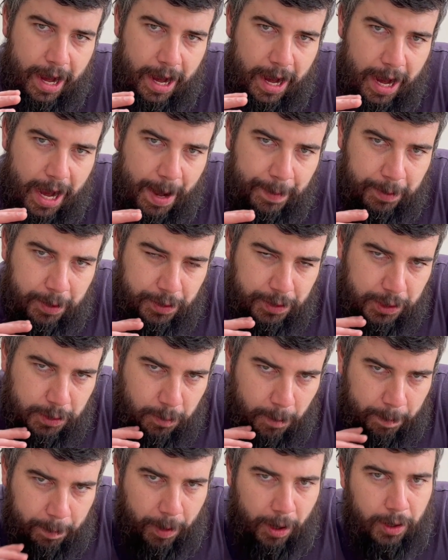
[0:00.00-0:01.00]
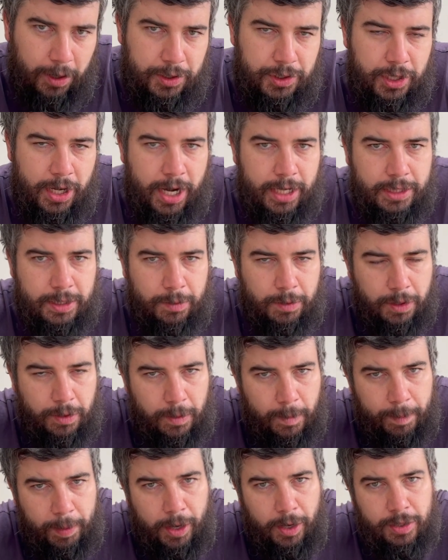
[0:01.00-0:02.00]
I'm going to apologise. I'm going
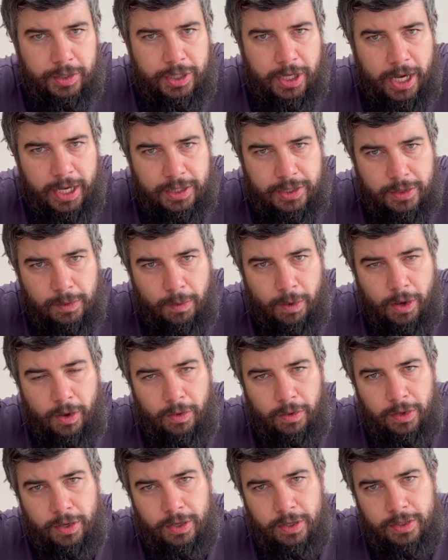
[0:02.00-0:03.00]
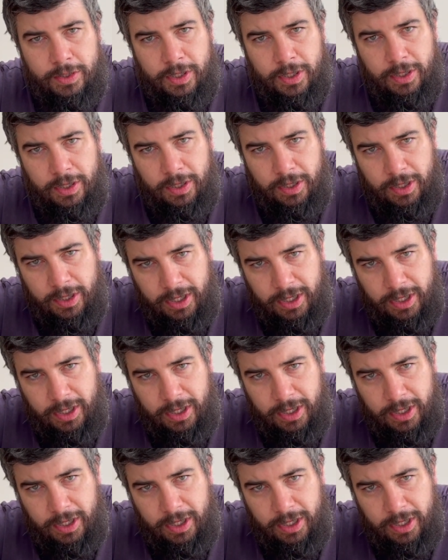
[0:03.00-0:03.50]
to apologise to all those